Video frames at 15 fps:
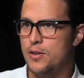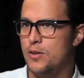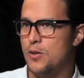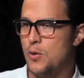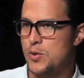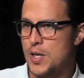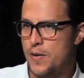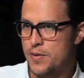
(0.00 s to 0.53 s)

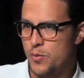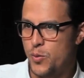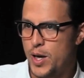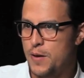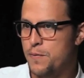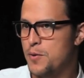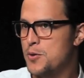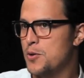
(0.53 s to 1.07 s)
Those have to
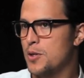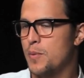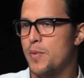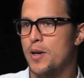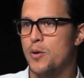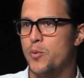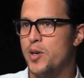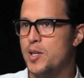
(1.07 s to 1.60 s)
wait for a certain
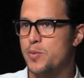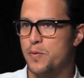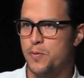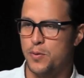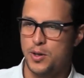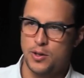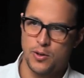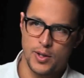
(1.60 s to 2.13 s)
amount of weeks
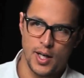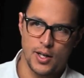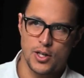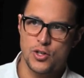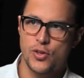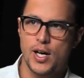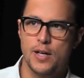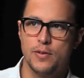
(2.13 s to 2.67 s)
before you're okay to
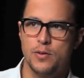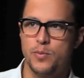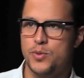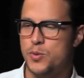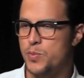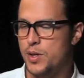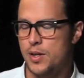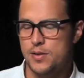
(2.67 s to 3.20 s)
travel,
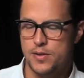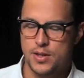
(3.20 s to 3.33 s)
just because of